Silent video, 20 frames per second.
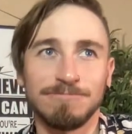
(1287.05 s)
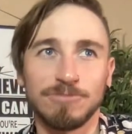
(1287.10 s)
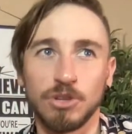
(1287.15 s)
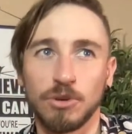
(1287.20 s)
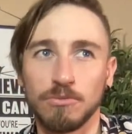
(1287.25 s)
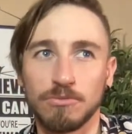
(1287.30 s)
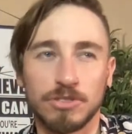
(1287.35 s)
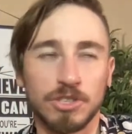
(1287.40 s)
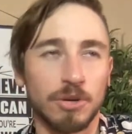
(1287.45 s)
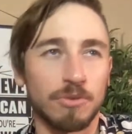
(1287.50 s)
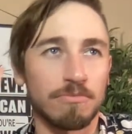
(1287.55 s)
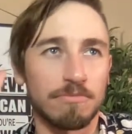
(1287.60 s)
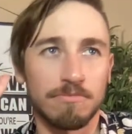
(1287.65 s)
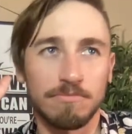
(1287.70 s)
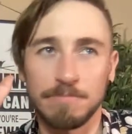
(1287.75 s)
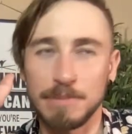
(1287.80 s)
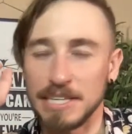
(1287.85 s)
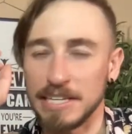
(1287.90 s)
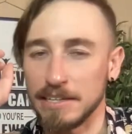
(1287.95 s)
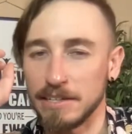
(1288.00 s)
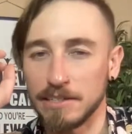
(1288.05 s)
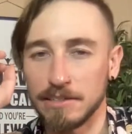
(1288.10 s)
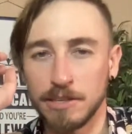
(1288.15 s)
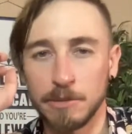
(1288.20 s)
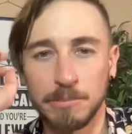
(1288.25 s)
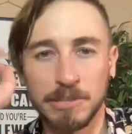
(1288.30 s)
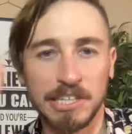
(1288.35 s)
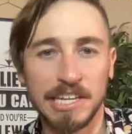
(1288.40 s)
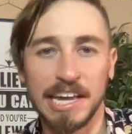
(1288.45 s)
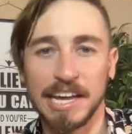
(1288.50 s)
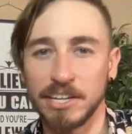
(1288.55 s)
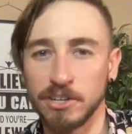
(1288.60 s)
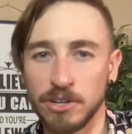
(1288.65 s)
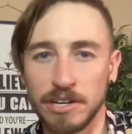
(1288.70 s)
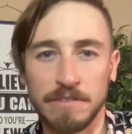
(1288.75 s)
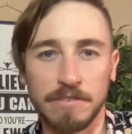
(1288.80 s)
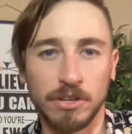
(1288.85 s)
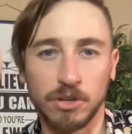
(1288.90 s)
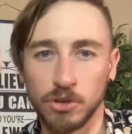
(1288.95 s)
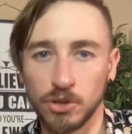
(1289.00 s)
Don't be completely
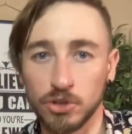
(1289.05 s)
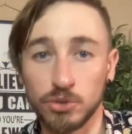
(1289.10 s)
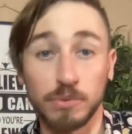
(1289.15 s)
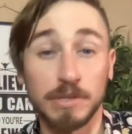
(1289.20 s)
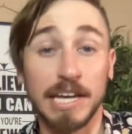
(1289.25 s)
ignorant of the girl's